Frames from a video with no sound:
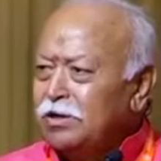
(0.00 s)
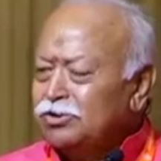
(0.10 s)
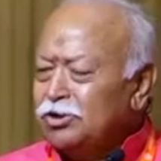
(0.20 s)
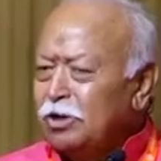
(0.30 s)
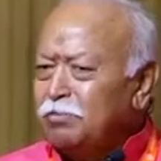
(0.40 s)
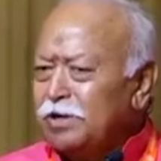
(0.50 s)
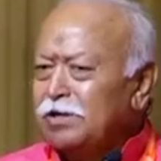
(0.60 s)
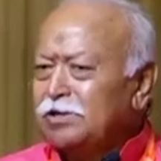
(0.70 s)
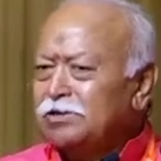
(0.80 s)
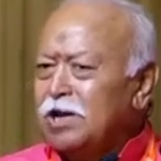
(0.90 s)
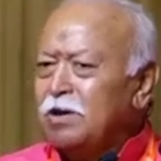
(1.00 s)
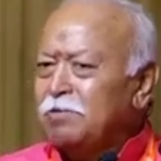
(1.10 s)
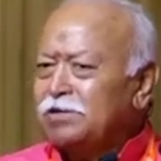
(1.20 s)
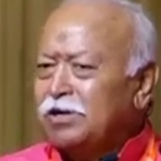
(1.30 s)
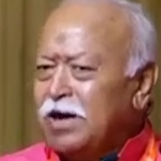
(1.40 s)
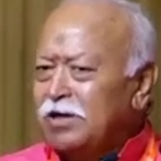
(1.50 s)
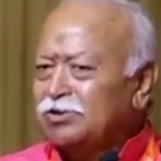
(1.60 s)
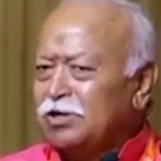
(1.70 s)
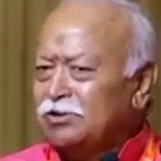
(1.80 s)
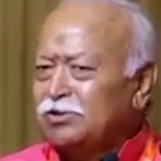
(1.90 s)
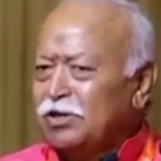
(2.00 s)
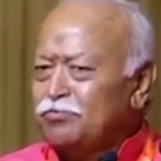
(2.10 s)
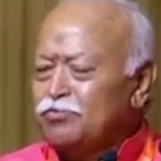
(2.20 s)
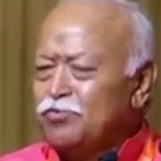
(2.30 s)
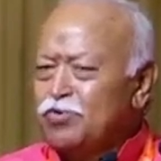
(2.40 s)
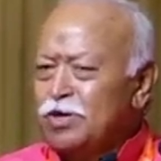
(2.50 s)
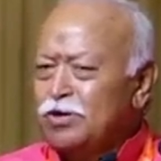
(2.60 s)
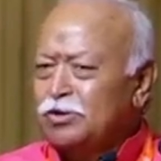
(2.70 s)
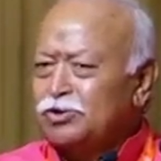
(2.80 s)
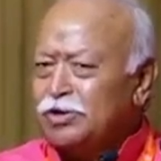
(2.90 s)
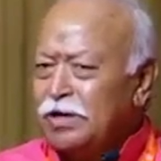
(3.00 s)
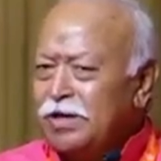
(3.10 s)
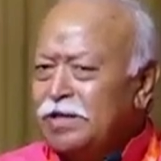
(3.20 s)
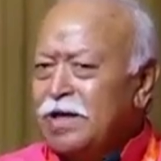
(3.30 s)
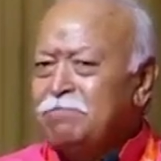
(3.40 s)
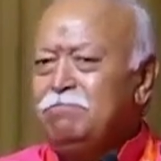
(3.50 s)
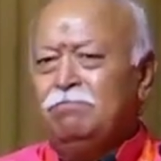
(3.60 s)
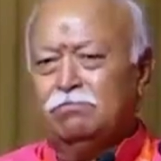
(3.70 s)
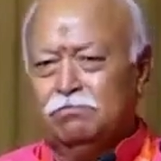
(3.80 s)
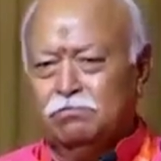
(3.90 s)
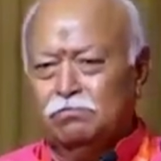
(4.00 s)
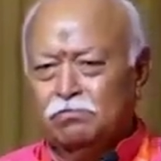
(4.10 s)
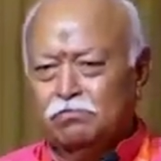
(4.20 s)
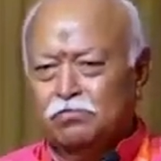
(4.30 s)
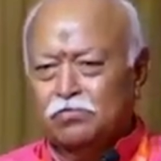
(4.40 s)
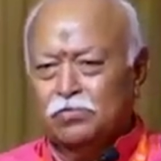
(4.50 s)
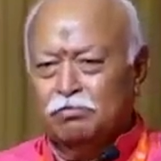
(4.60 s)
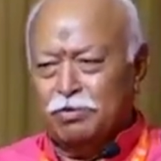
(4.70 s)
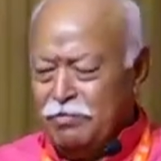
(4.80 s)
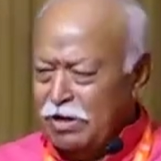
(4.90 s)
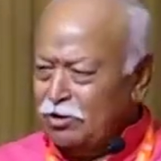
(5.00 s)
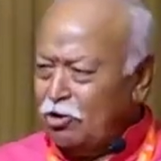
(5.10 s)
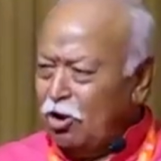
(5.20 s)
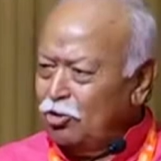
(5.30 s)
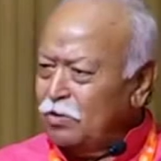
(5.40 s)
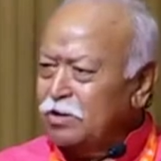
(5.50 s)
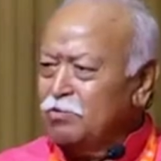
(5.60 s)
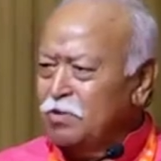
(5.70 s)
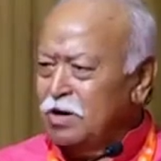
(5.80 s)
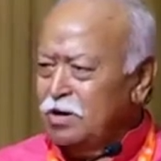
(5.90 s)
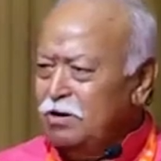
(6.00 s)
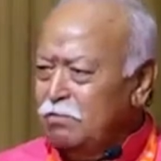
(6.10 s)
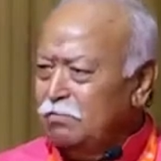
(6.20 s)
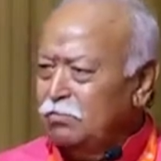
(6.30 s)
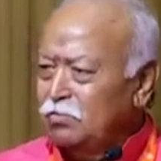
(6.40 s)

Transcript: Pre-Christian, pre-Islamic traditions, if we study them, prevalent all over the world,